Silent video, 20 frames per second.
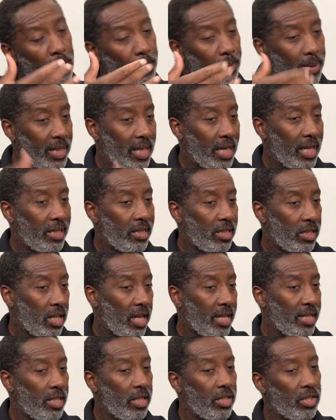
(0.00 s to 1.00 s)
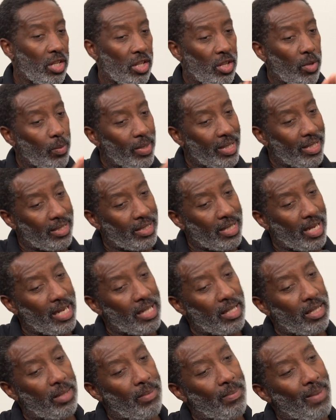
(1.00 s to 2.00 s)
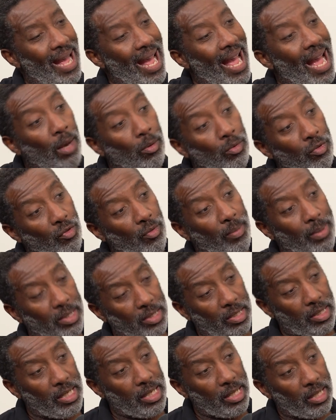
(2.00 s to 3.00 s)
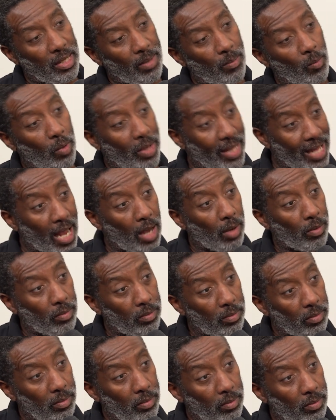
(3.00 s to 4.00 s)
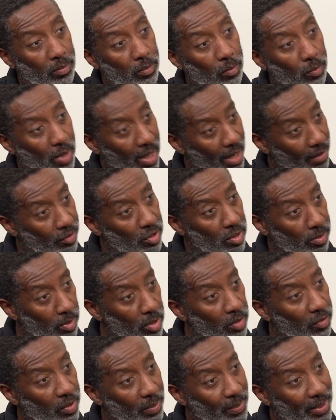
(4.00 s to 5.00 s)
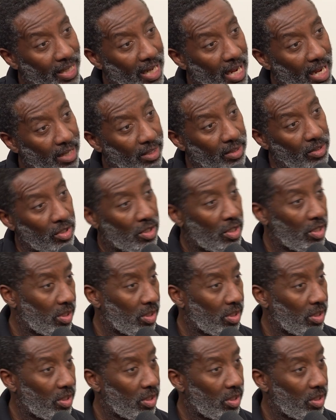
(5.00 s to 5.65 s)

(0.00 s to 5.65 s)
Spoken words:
but then I designed it so that we could take them out from underneath him without having to move him again.